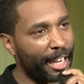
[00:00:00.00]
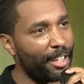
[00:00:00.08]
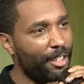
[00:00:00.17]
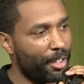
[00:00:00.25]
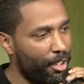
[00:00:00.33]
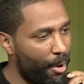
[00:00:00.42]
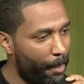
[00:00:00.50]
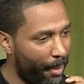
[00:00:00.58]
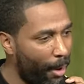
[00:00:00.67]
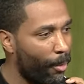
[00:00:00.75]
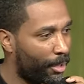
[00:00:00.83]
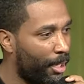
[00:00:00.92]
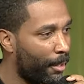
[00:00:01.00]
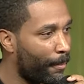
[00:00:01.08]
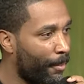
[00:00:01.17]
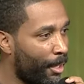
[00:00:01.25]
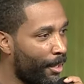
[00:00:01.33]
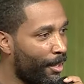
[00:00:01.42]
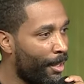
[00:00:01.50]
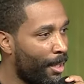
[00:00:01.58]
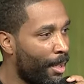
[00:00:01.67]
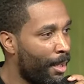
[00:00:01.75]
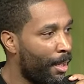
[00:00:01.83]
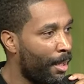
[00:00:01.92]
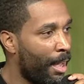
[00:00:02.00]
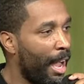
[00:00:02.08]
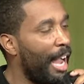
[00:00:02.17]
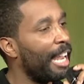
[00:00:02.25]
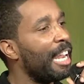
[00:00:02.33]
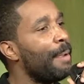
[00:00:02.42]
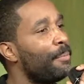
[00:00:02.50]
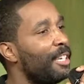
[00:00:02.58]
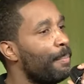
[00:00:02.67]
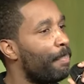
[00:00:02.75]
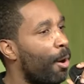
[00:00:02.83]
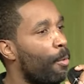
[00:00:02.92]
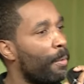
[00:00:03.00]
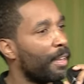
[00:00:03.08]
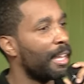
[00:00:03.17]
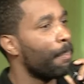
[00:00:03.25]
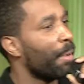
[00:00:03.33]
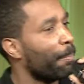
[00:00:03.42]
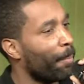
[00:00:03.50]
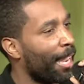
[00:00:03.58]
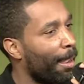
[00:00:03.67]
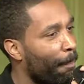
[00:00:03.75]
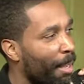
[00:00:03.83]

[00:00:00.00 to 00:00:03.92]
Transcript: into your boat, an empty boat can be